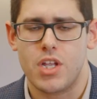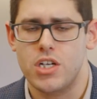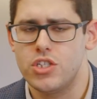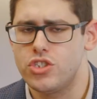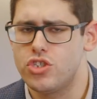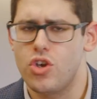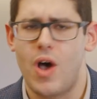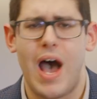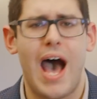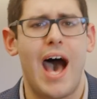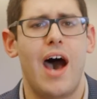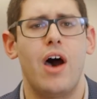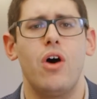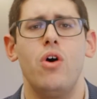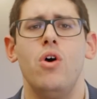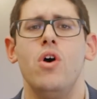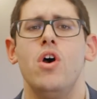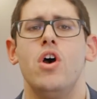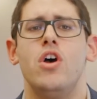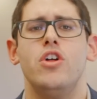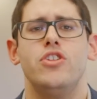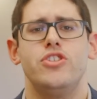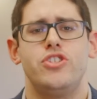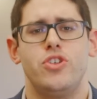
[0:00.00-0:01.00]
So how
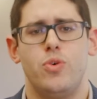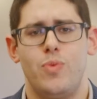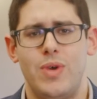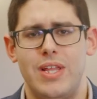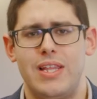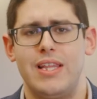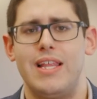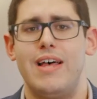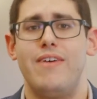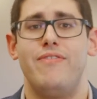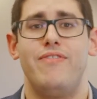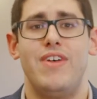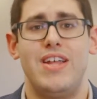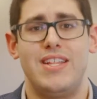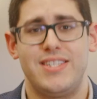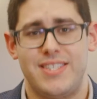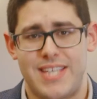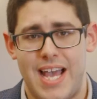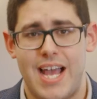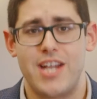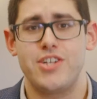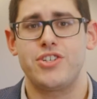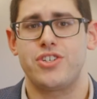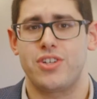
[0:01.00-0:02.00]
do we live
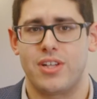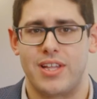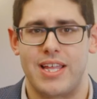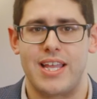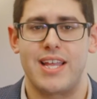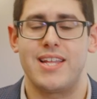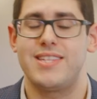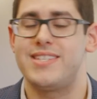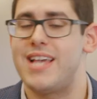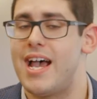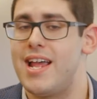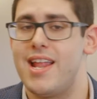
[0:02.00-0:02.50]
intentionally?